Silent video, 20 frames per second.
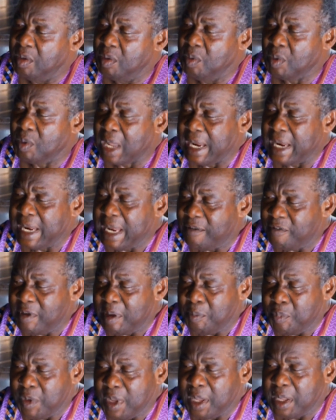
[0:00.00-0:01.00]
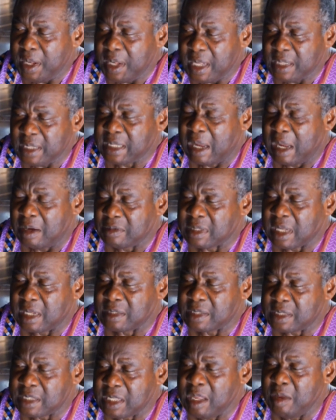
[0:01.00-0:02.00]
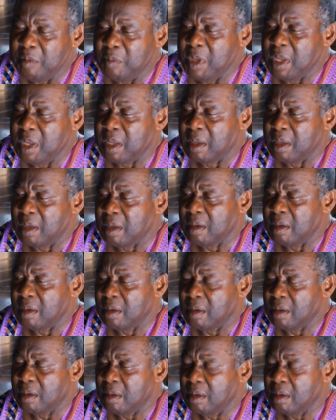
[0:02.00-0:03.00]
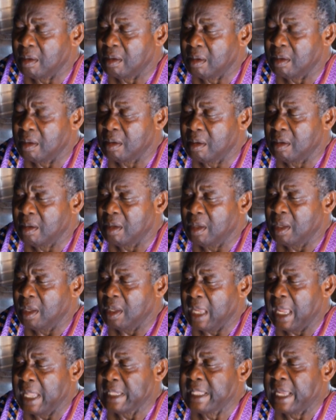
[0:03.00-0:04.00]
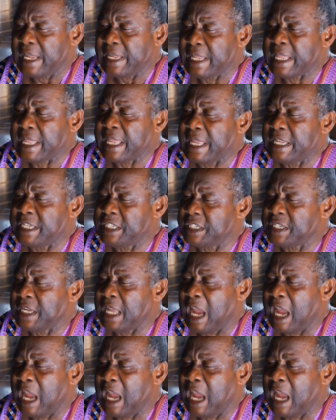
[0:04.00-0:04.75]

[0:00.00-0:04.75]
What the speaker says: You can never be in this house and see me enter the kitchen.